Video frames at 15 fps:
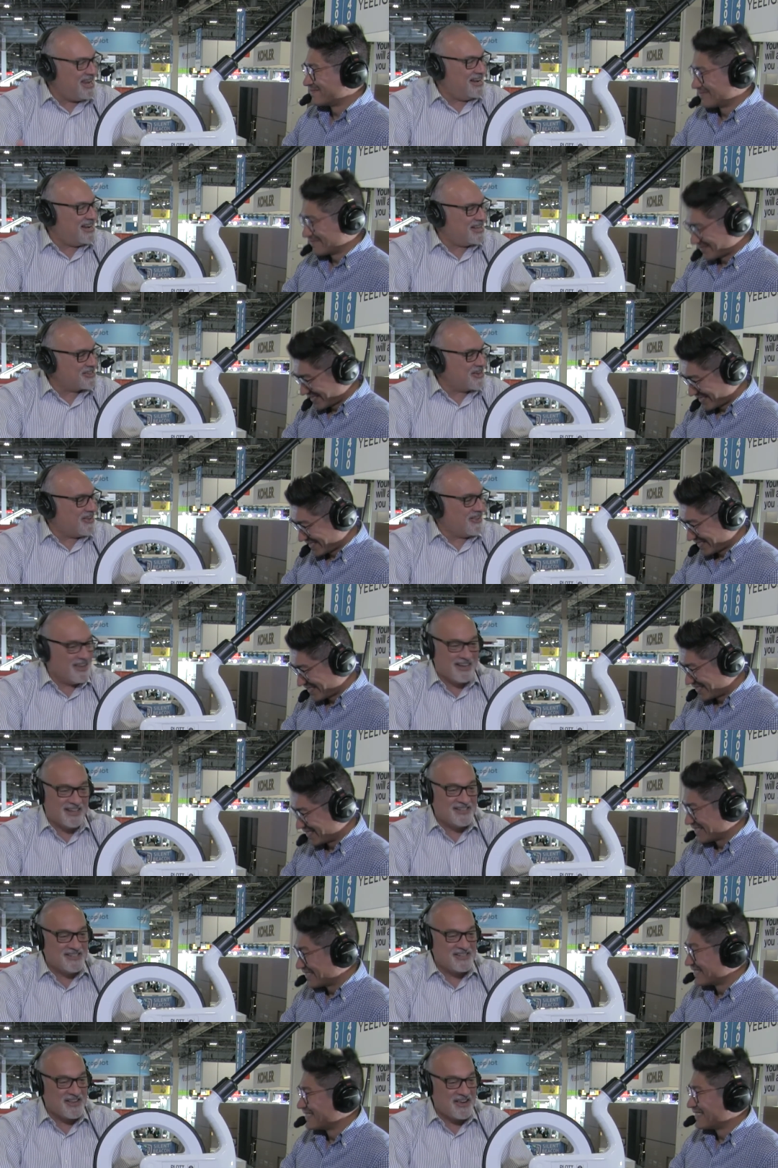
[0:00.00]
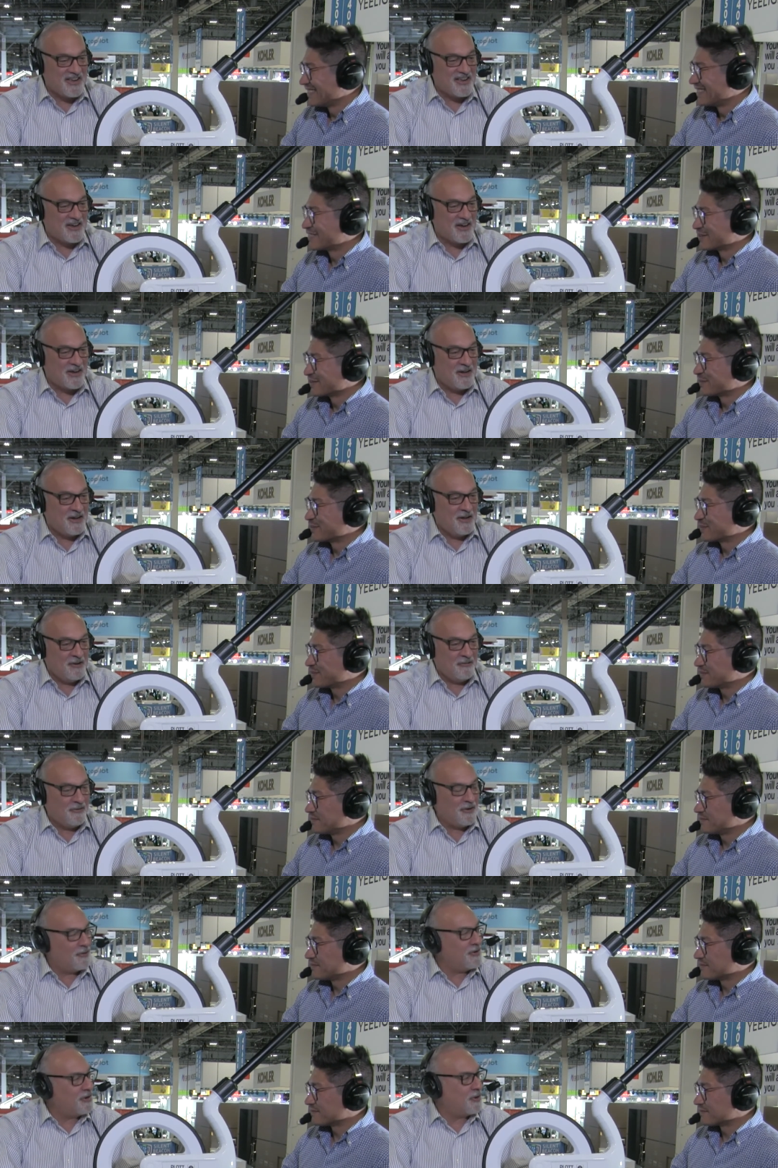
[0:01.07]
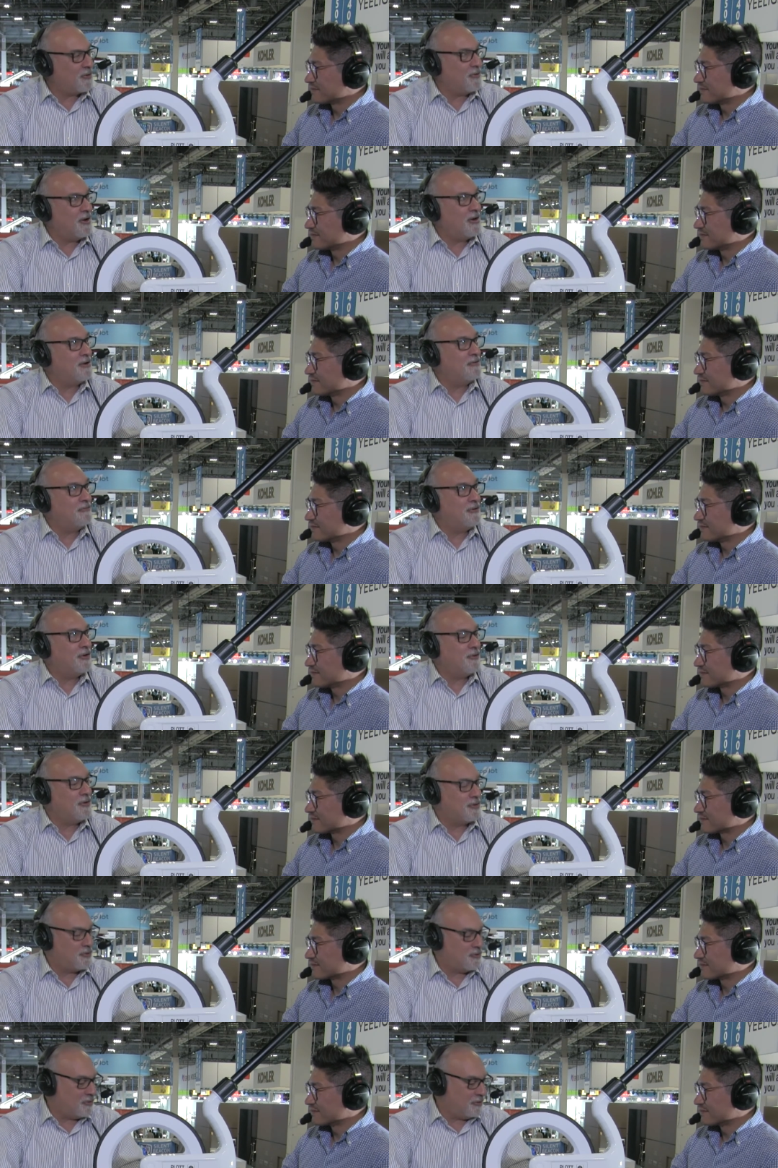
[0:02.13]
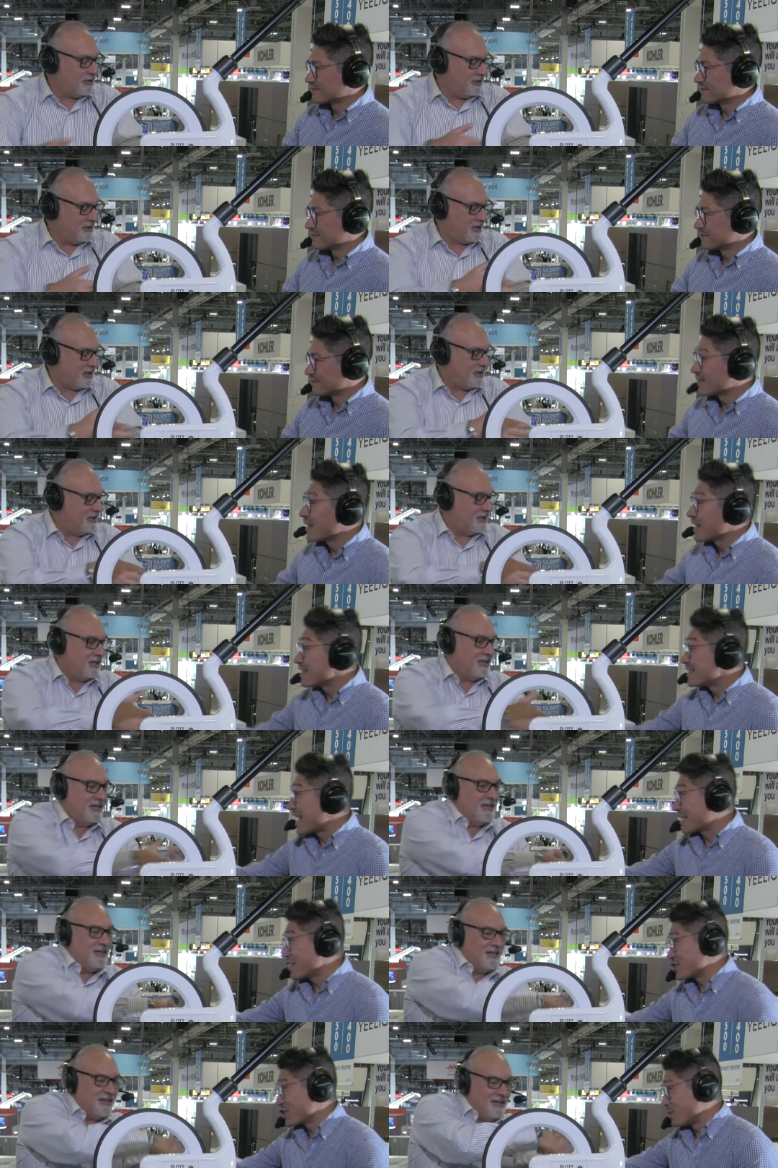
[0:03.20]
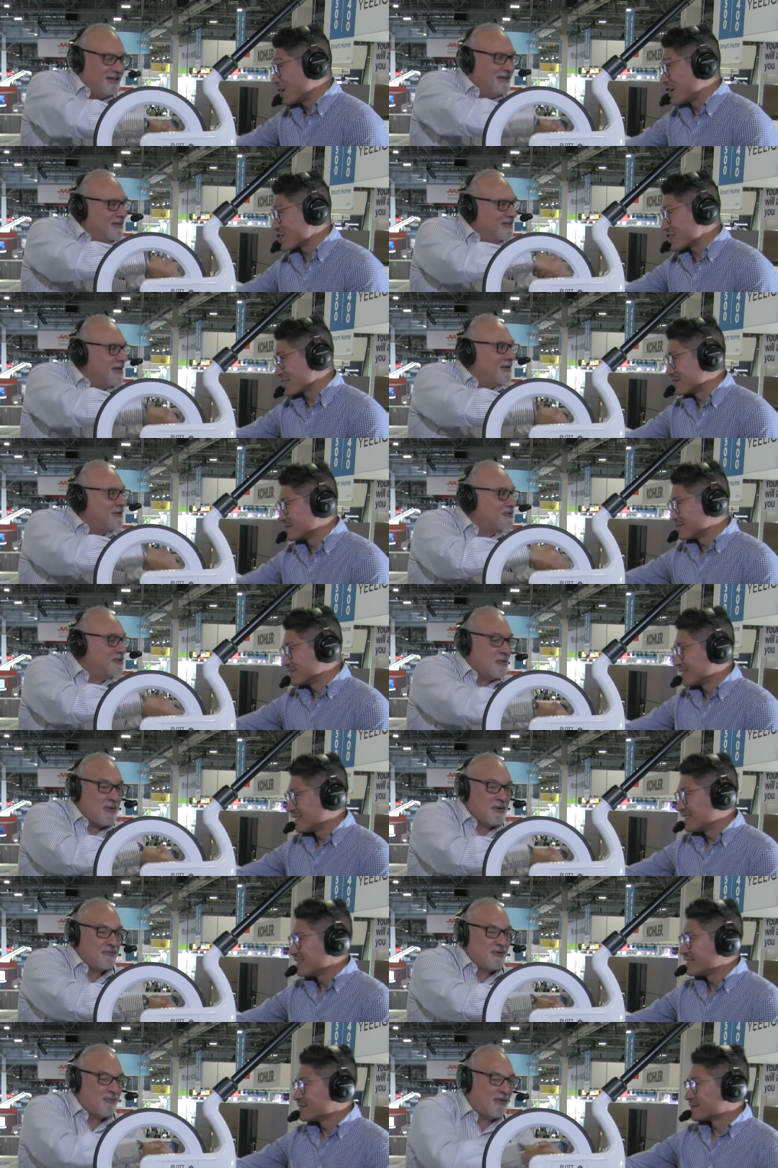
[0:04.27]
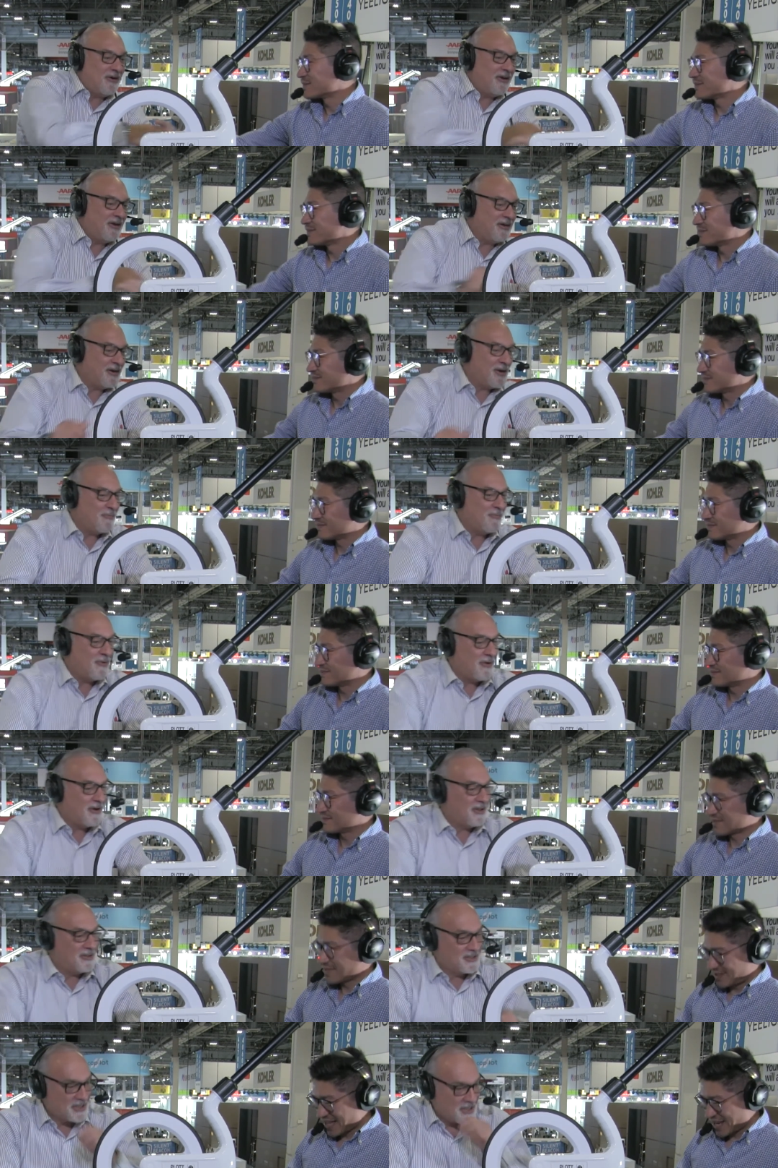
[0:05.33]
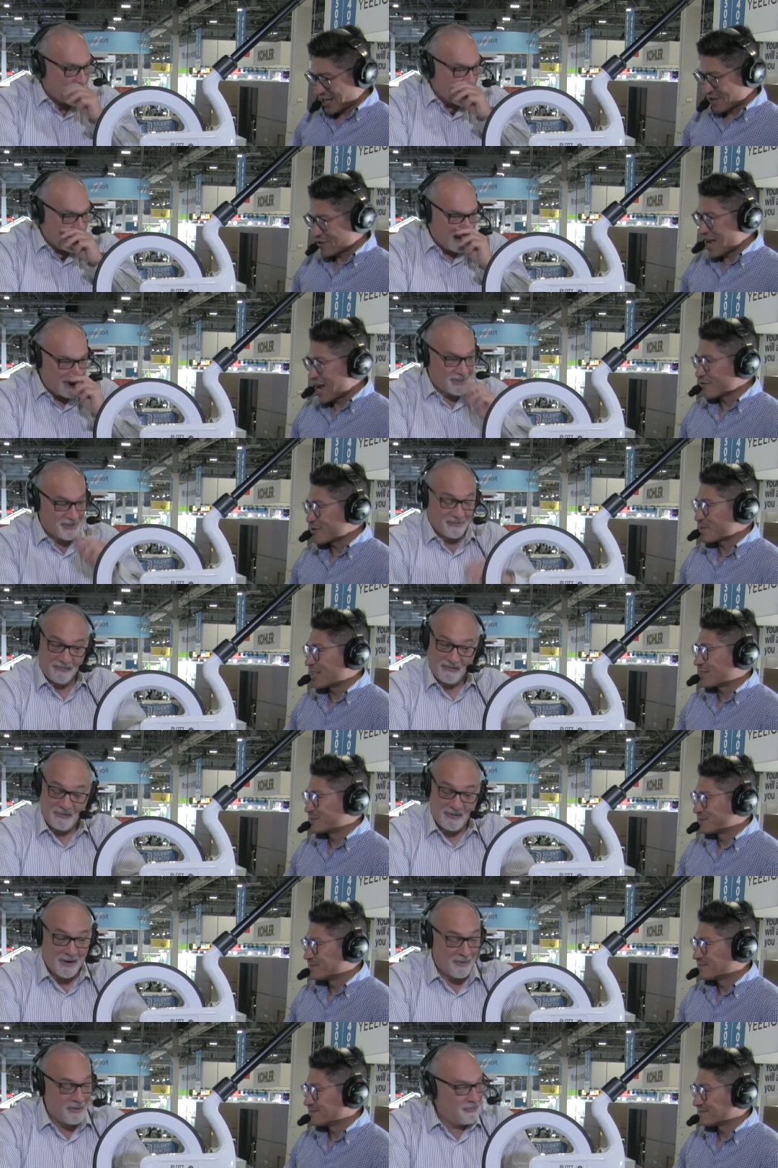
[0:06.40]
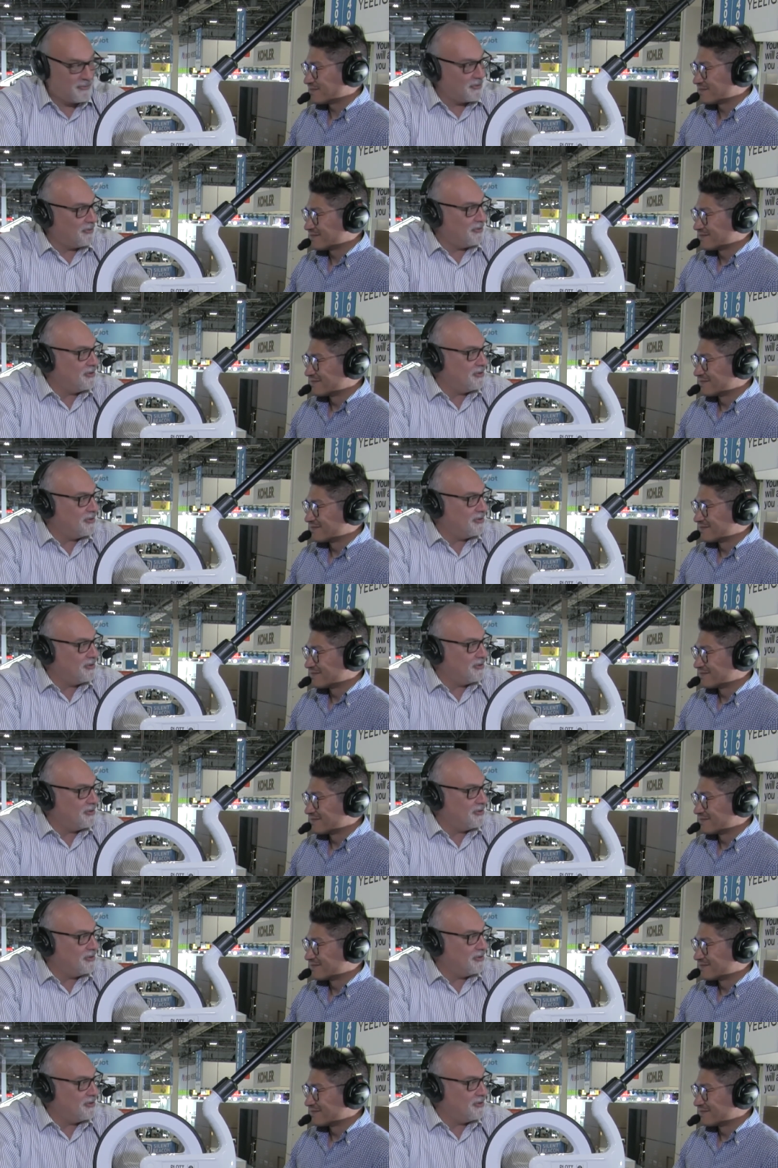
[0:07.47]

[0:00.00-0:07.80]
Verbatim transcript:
Speaker 1: That's all I can say. Uh, very creative, very cool, and uh,
Speaker 2: thank you so much.
Speaker 1: Thank you so much for bringing it on board. It's thank you uh, for having me. Very, very